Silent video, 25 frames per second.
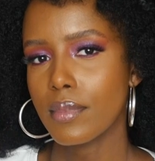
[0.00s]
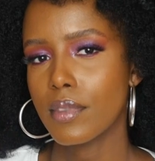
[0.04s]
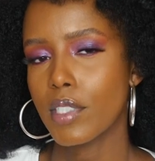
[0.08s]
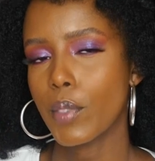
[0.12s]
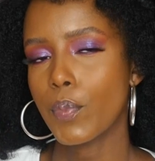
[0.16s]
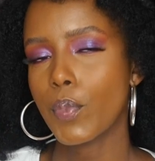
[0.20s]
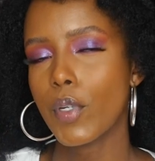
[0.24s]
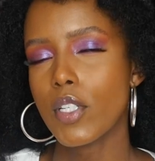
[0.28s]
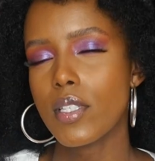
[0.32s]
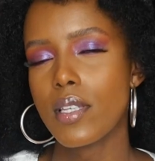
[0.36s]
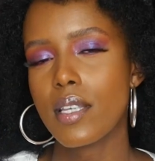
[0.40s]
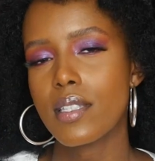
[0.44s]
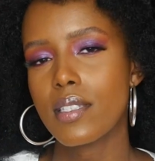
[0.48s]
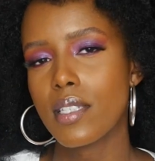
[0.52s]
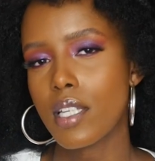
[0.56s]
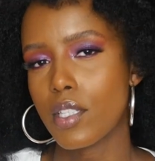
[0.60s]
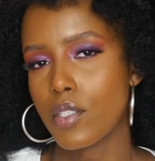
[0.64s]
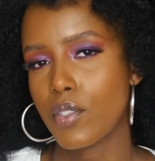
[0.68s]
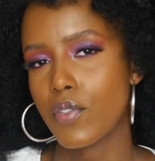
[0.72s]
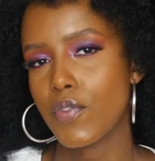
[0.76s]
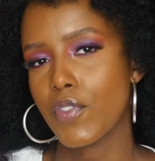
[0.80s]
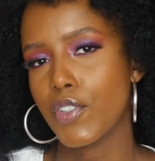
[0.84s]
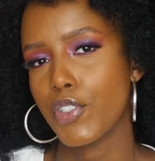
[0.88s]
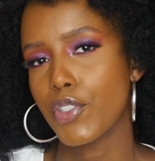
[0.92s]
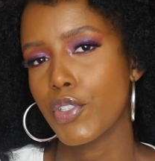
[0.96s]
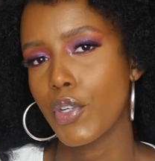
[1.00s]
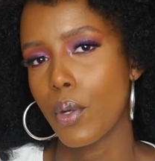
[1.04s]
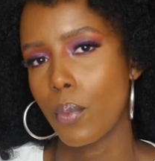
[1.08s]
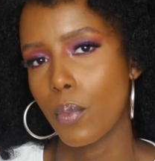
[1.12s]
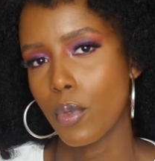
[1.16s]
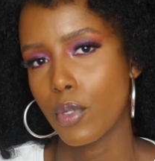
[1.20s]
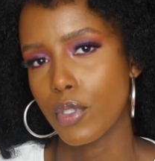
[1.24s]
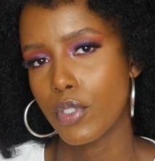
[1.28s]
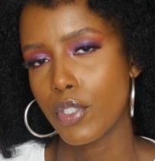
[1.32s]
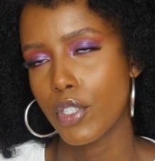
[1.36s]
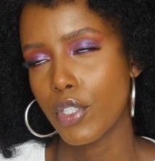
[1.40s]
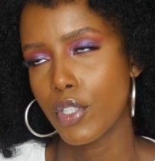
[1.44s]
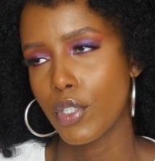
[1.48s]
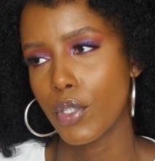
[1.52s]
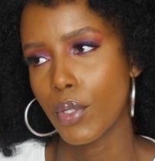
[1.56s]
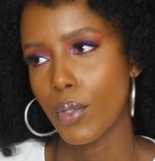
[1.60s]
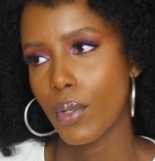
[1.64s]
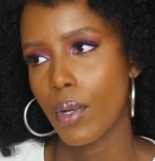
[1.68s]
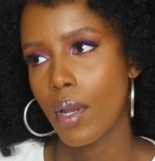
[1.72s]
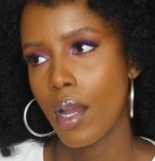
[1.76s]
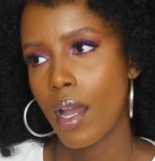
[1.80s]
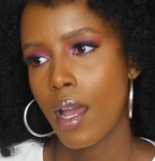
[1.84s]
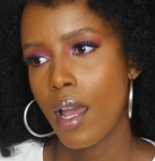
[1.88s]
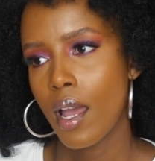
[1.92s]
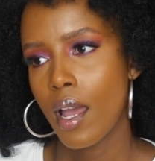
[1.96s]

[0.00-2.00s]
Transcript: The process starts to feel normal to you.